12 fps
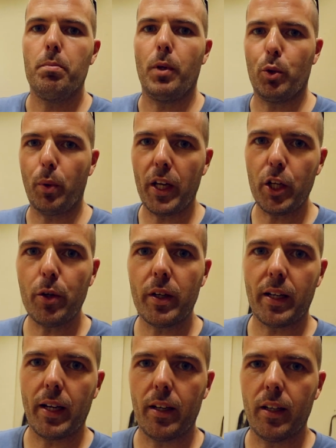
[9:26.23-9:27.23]
but when you
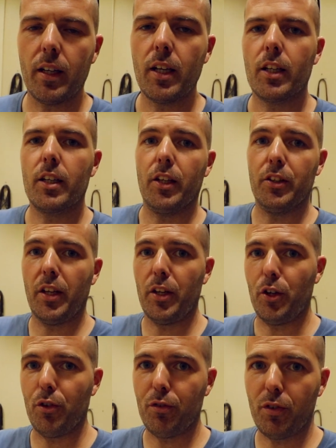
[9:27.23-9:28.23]
are in,
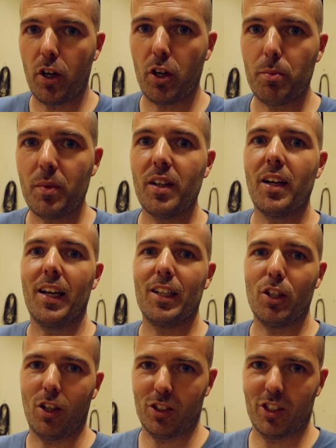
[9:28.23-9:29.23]
continue firm
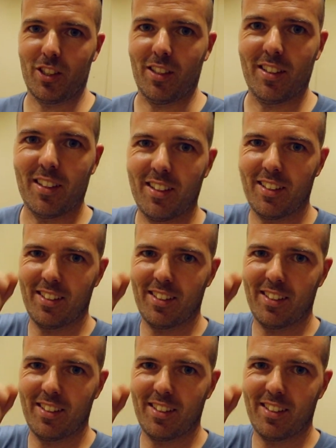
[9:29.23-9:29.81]
and constant."